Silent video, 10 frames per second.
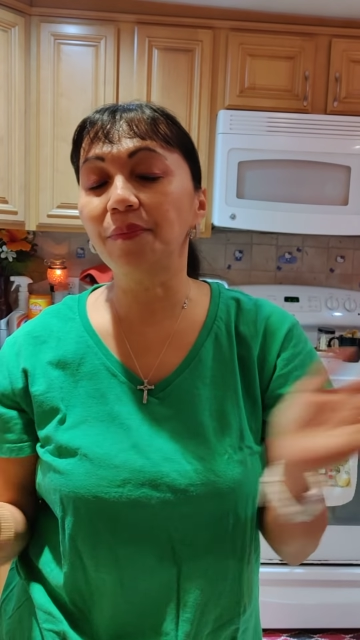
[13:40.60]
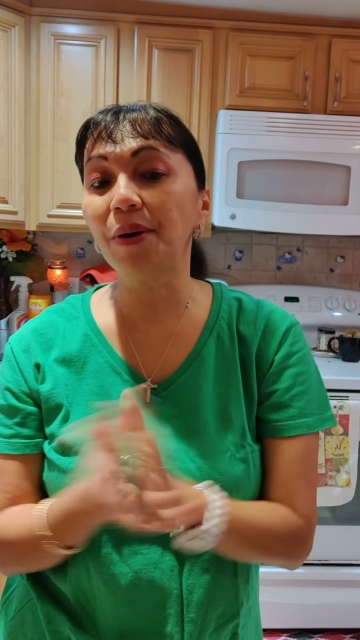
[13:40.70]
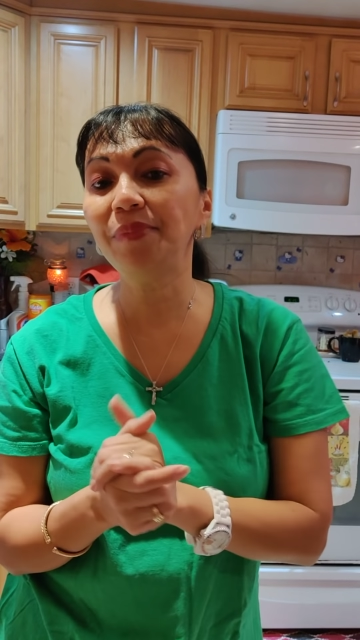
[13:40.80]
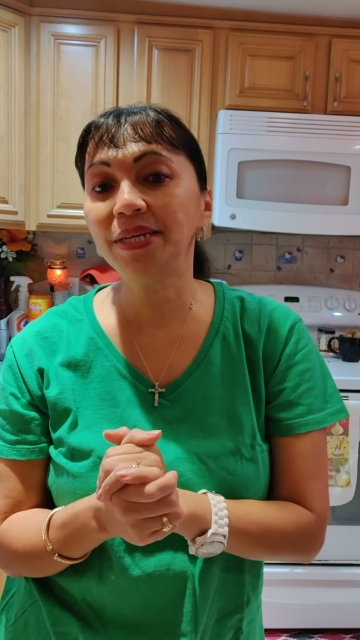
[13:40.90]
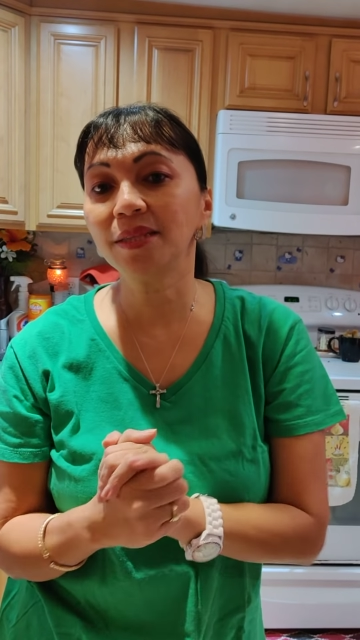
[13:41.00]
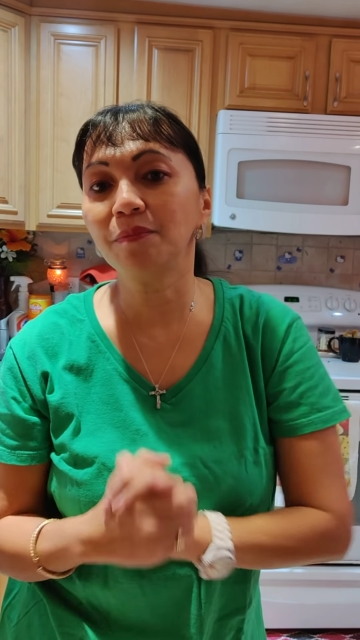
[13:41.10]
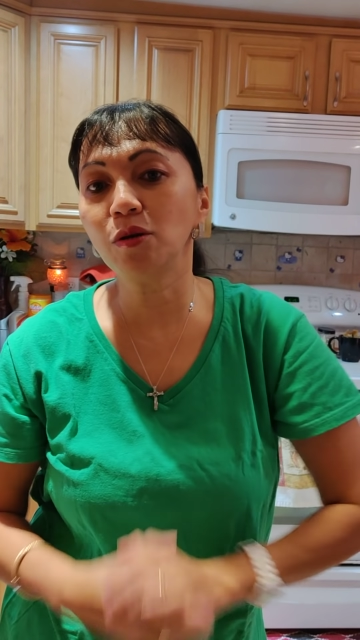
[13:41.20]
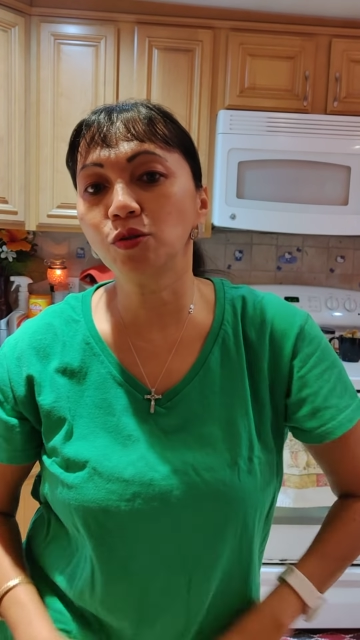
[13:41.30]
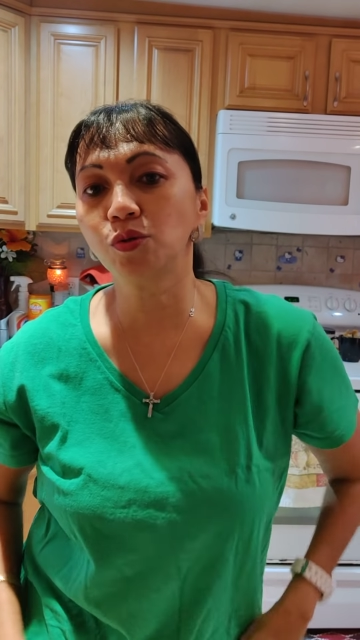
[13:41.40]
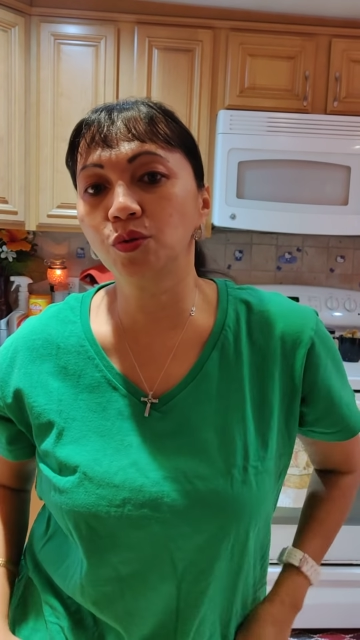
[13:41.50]
Mabinat
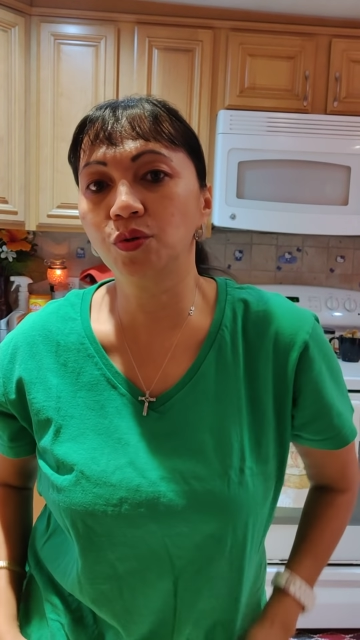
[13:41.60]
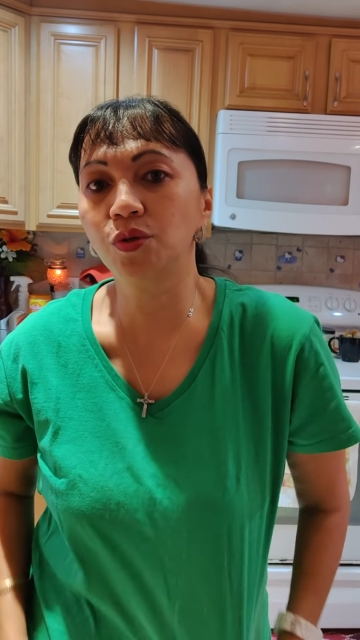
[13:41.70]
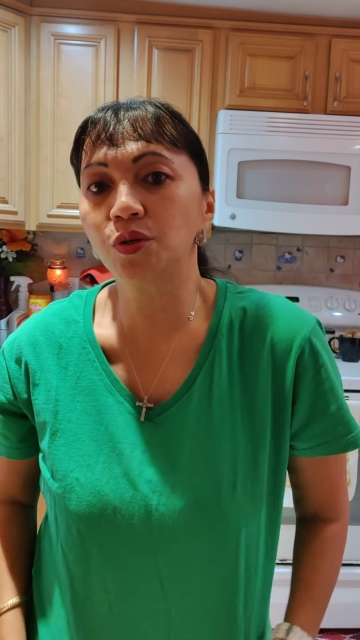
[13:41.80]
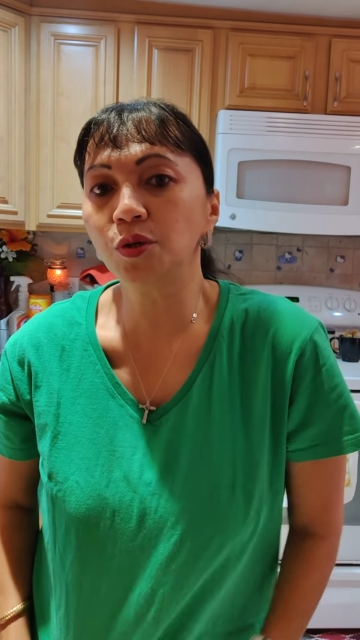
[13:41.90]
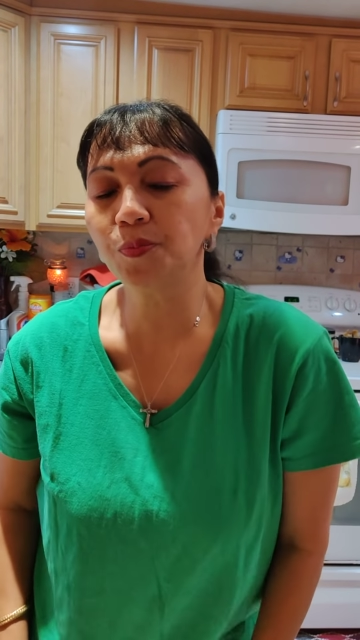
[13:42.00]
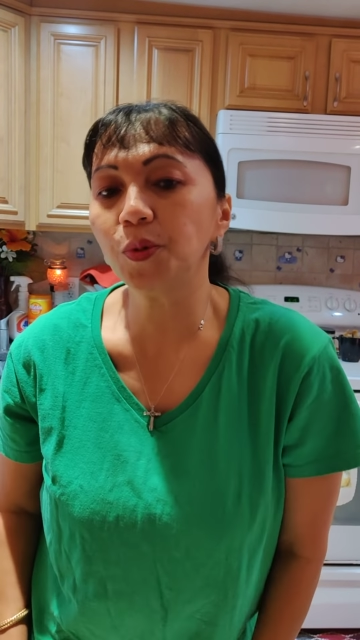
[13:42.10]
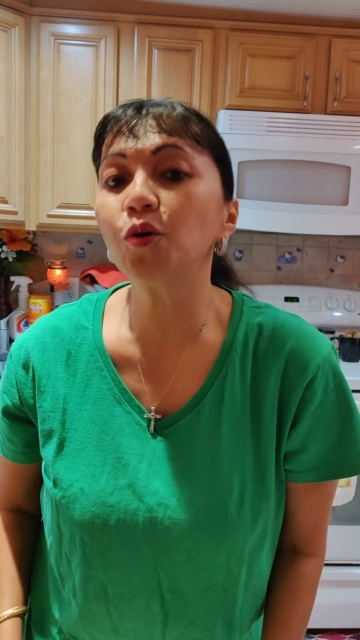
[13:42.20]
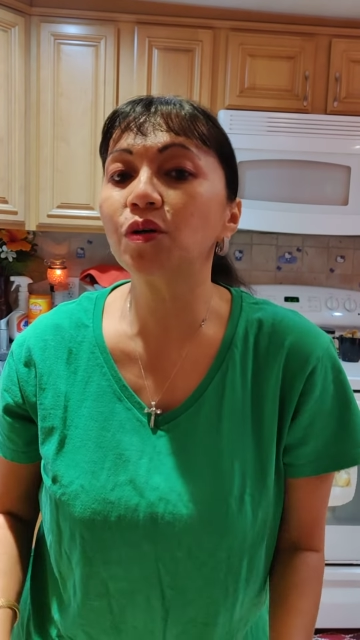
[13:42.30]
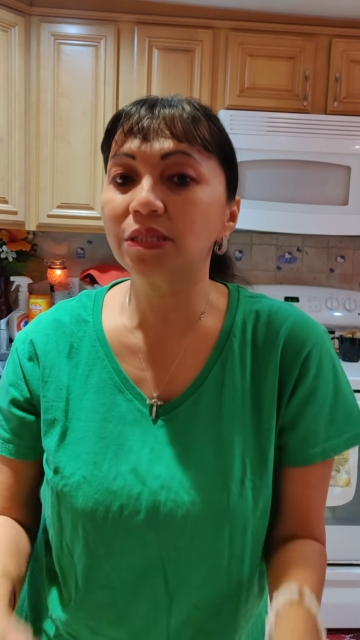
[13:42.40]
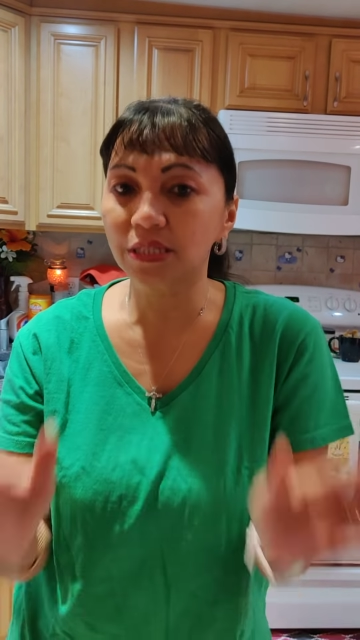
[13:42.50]
Malusog group og